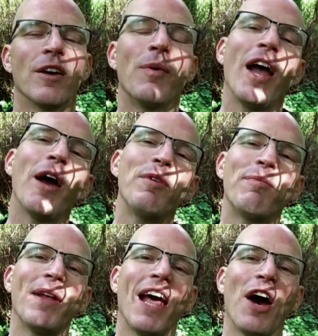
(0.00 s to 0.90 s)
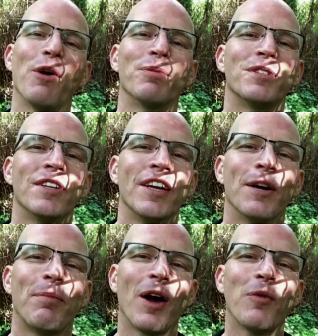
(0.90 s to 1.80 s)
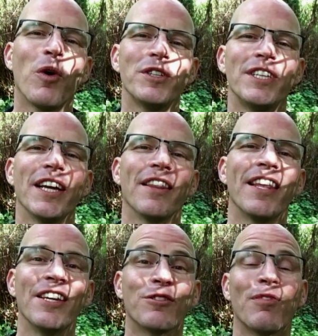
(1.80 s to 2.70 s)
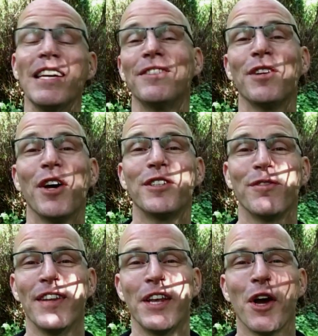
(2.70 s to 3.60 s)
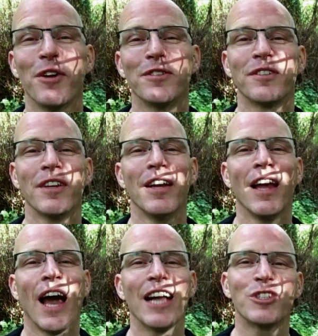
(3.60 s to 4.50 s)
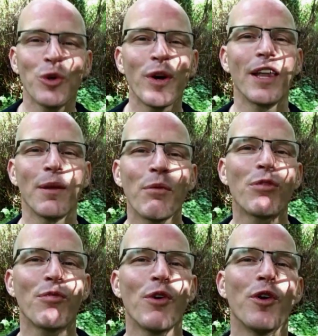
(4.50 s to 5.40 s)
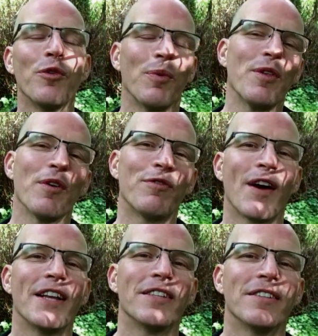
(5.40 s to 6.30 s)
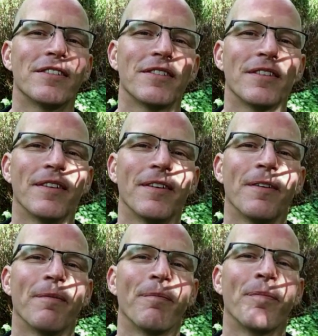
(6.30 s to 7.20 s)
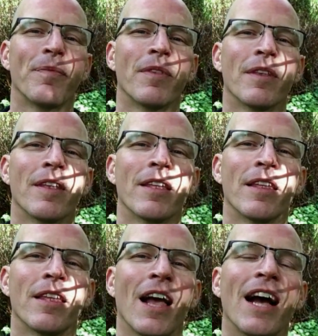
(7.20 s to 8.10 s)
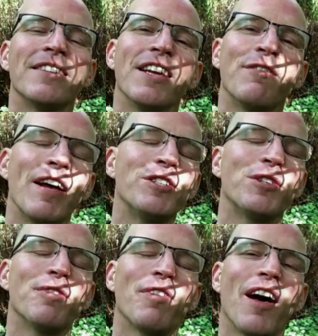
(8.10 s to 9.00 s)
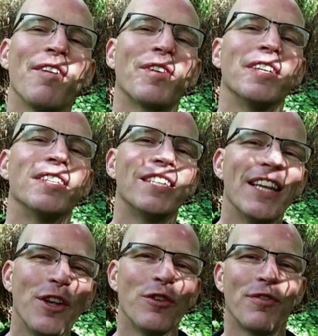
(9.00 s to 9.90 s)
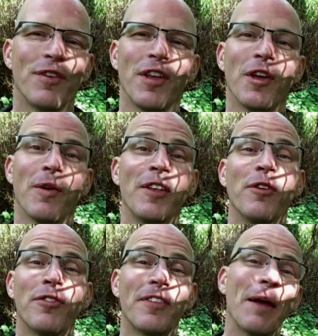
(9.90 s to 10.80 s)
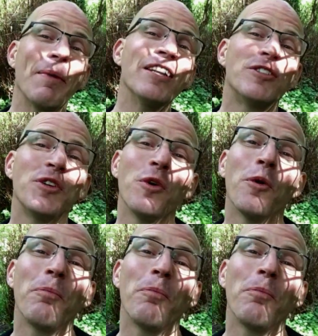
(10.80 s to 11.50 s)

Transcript: We hope you've been helped by watching these research videos and talking them through with your friends. As the adventure of life continues for you and you step into your